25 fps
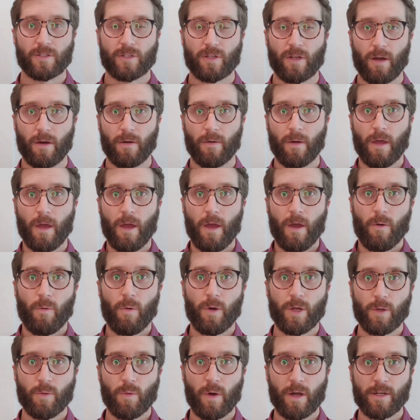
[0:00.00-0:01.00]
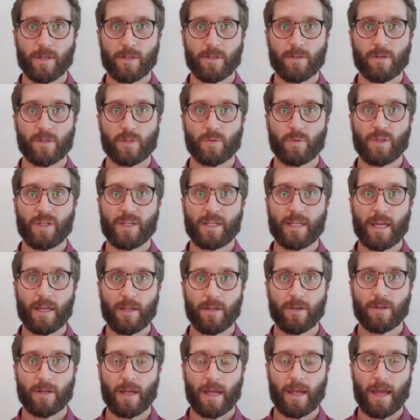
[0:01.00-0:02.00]
So what you want to do is when you
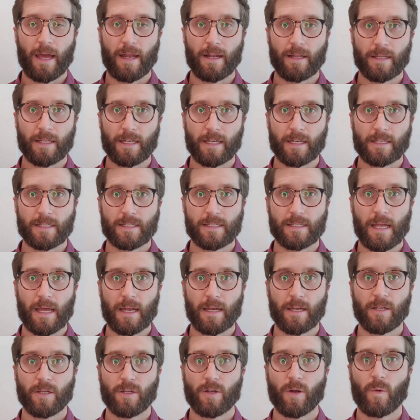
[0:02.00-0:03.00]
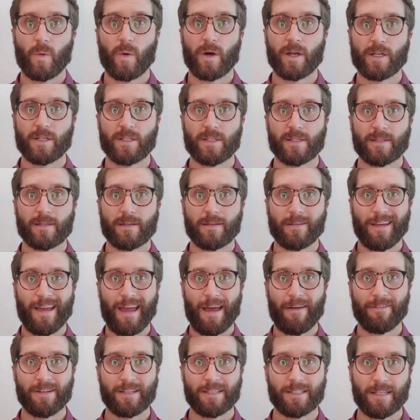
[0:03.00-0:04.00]
get your analytics data, you don't want to just
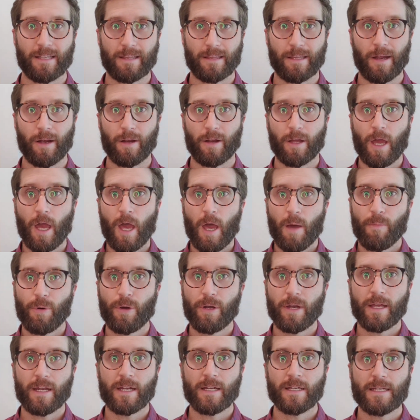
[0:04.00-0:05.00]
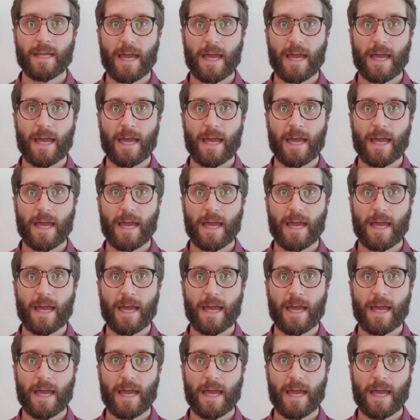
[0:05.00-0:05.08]
have it sit there. Put it in a